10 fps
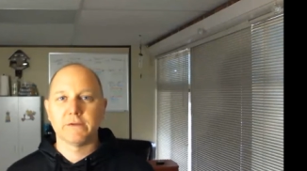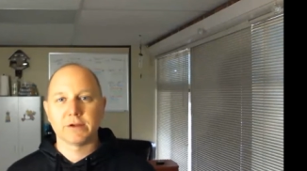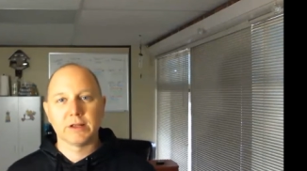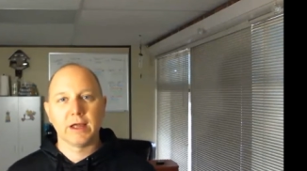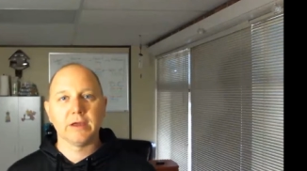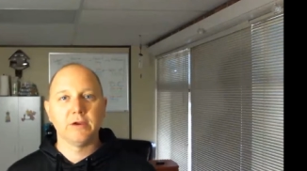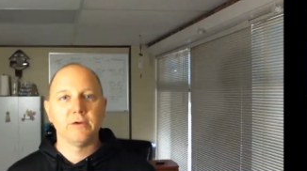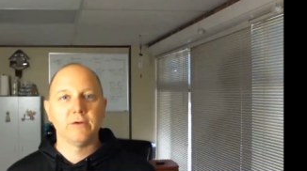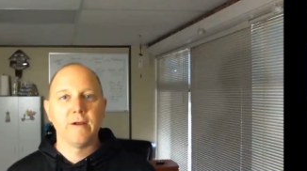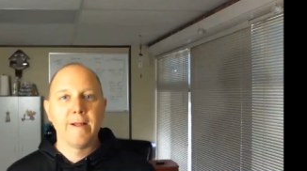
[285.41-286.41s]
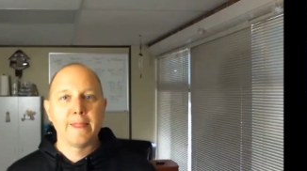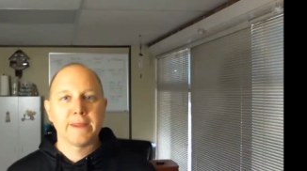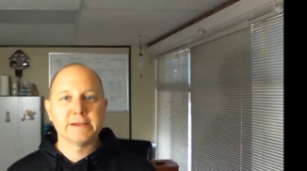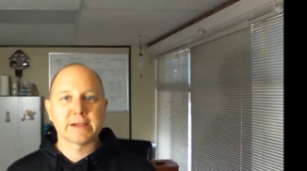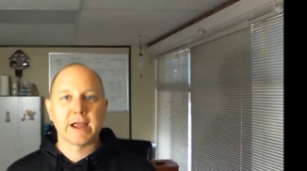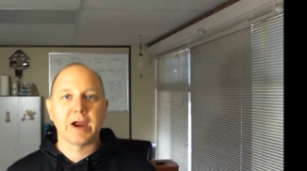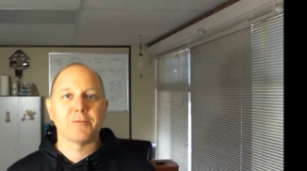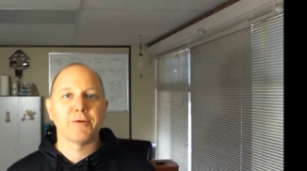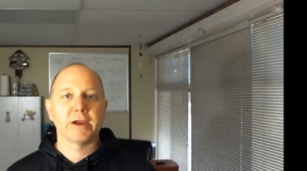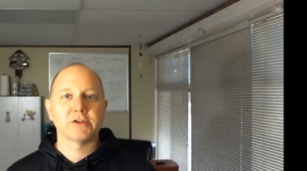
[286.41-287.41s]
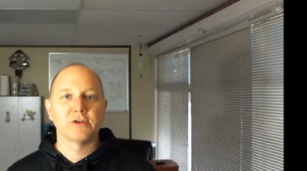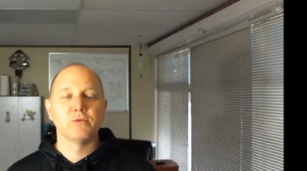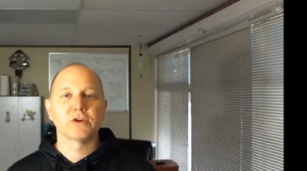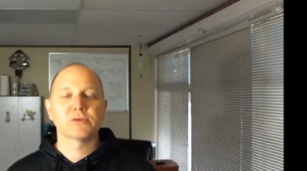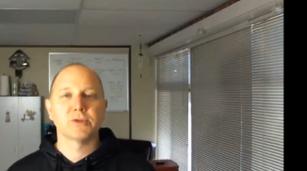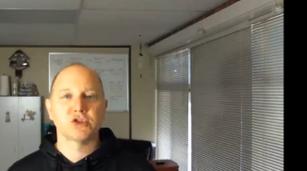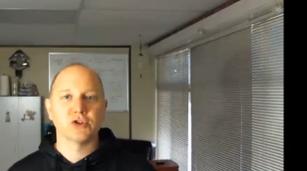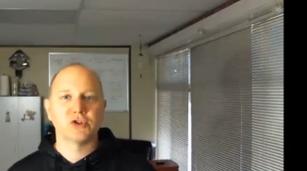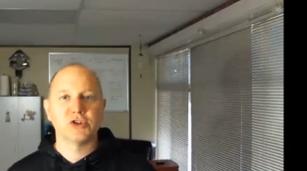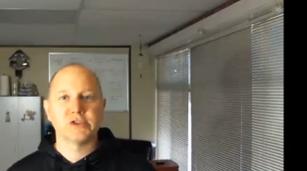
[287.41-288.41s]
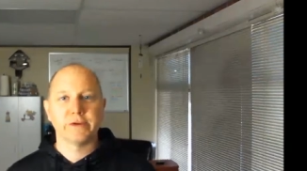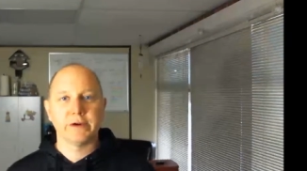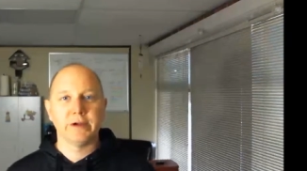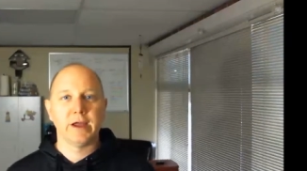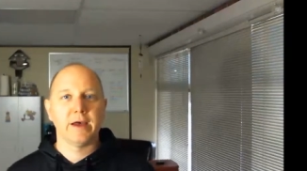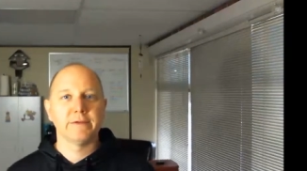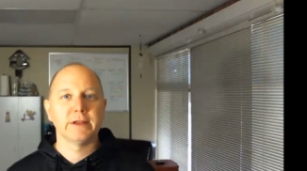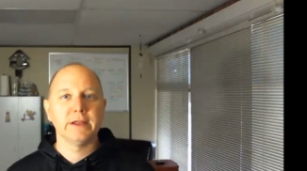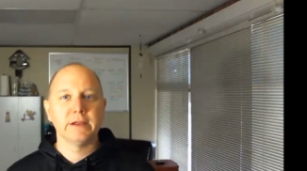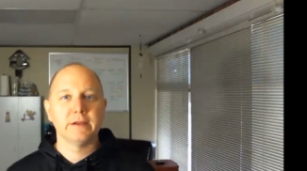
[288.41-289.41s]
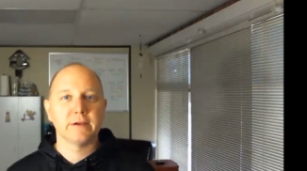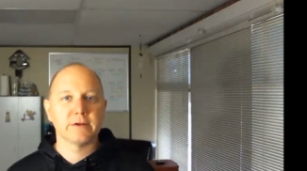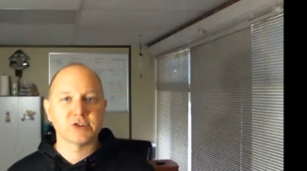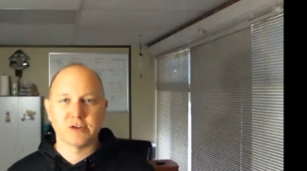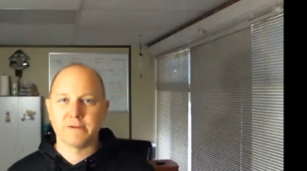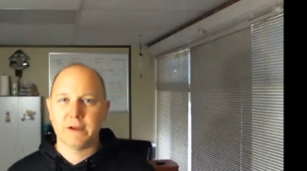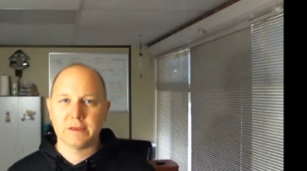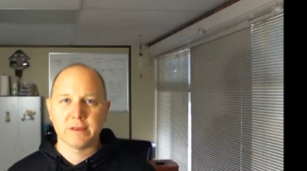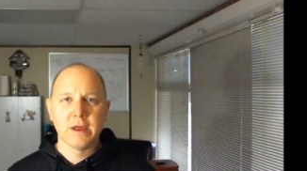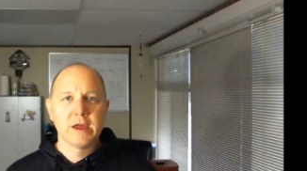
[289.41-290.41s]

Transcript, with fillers: I have a client who is a chiropractor who works with churches very heavily in the Christian faith.